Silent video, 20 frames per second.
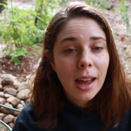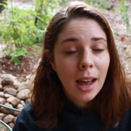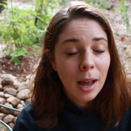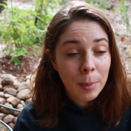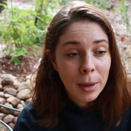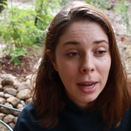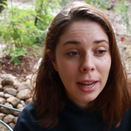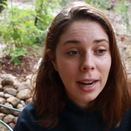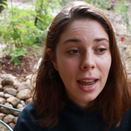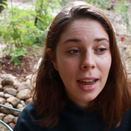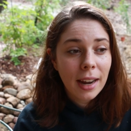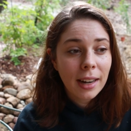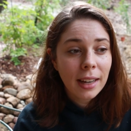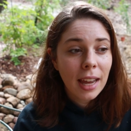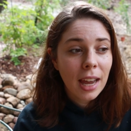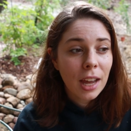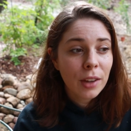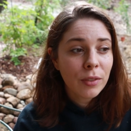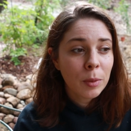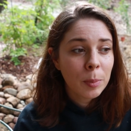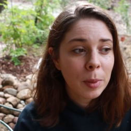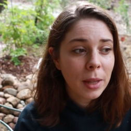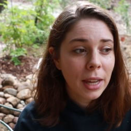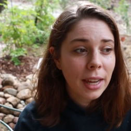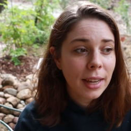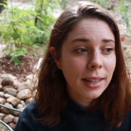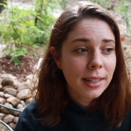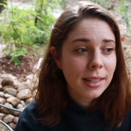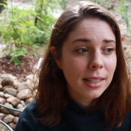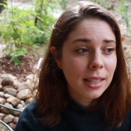about how to care for
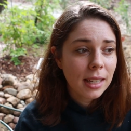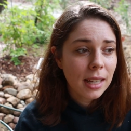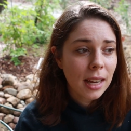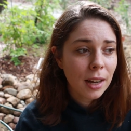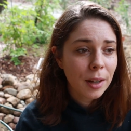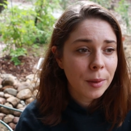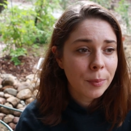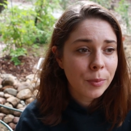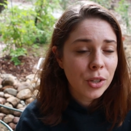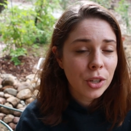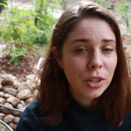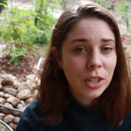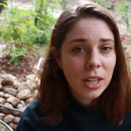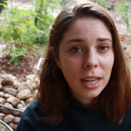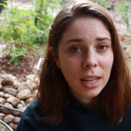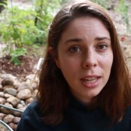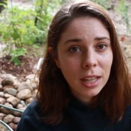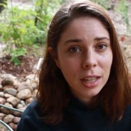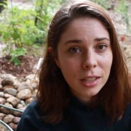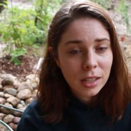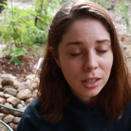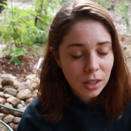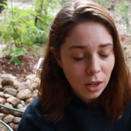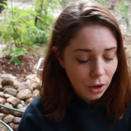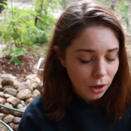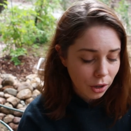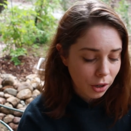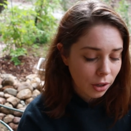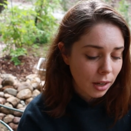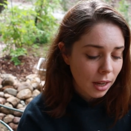plants. Um, so taking it
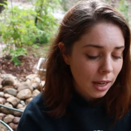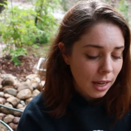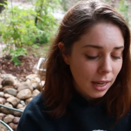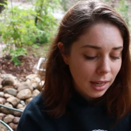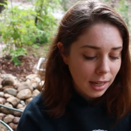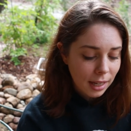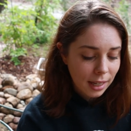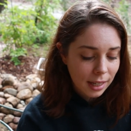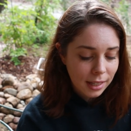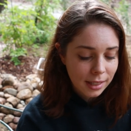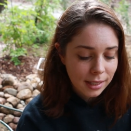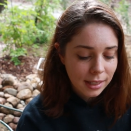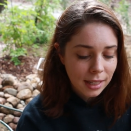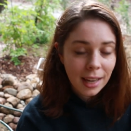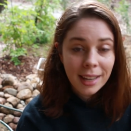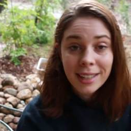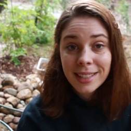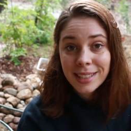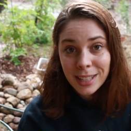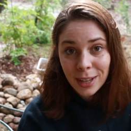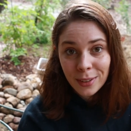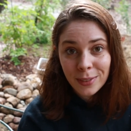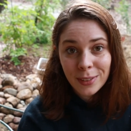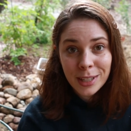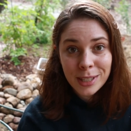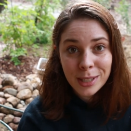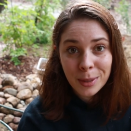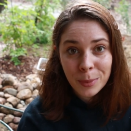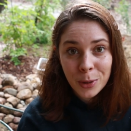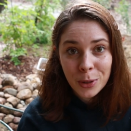slow is
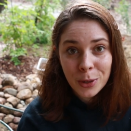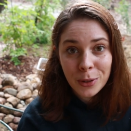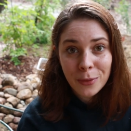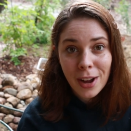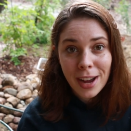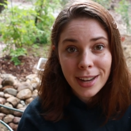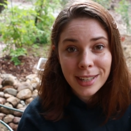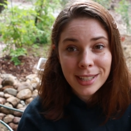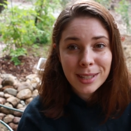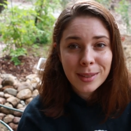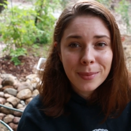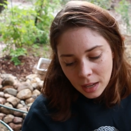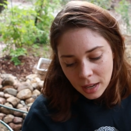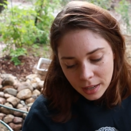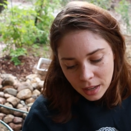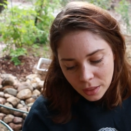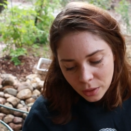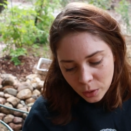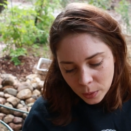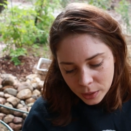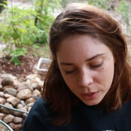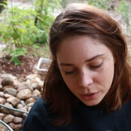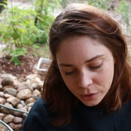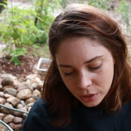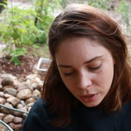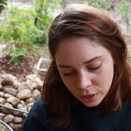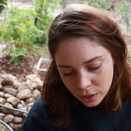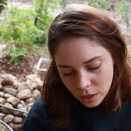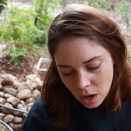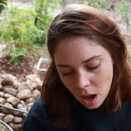definitely some good advice. Another
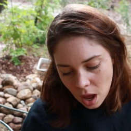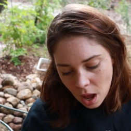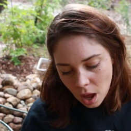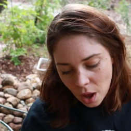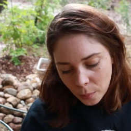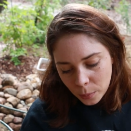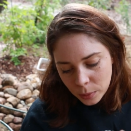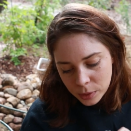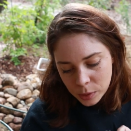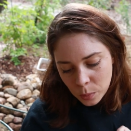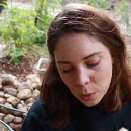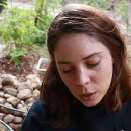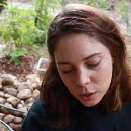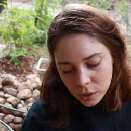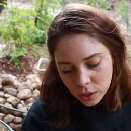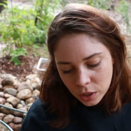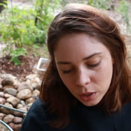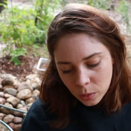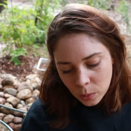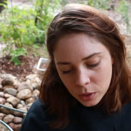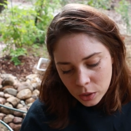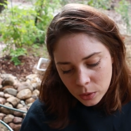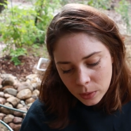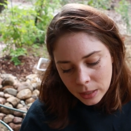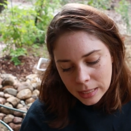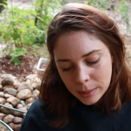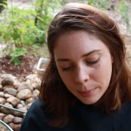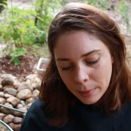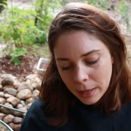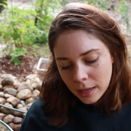question was what do you want to
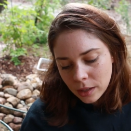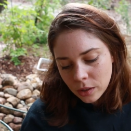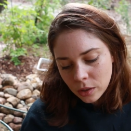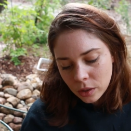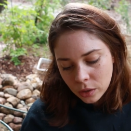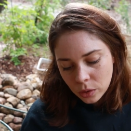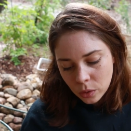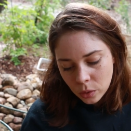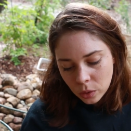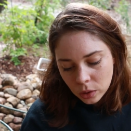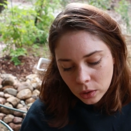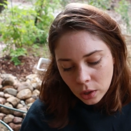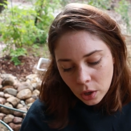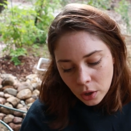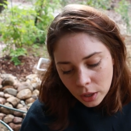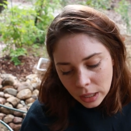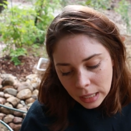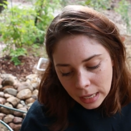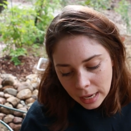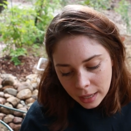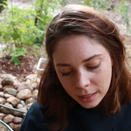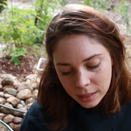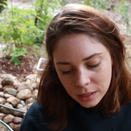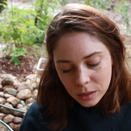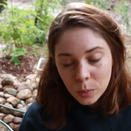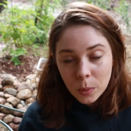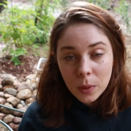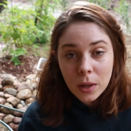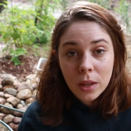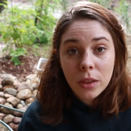expand on or learn
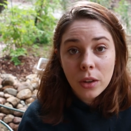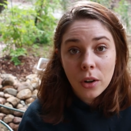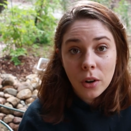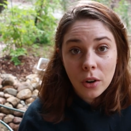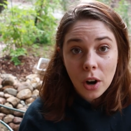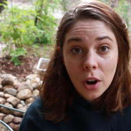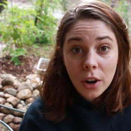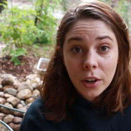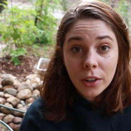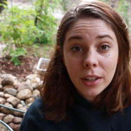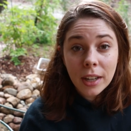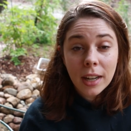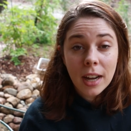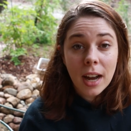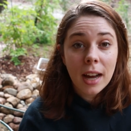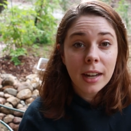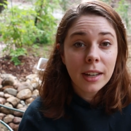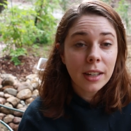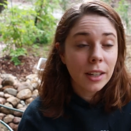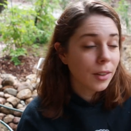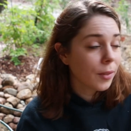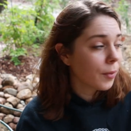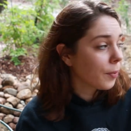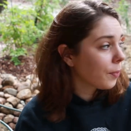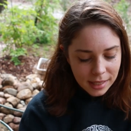next with your own garden?